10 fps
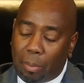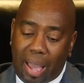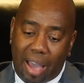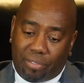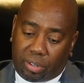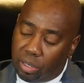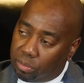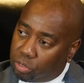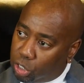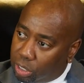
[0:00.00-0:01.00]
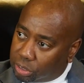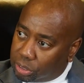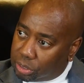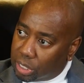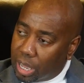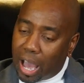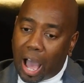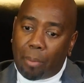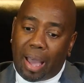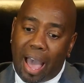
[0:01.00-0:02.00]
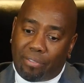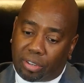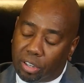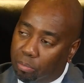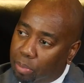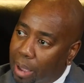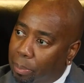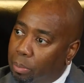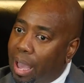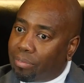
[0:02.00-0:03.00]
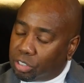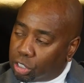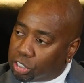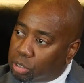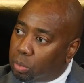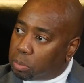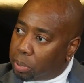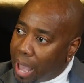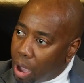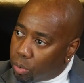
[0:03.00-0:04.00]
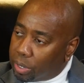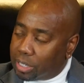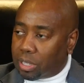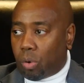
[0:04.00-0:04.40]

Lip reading: I'm an advocate of justice. I'm an advocate of Black people having just as much power as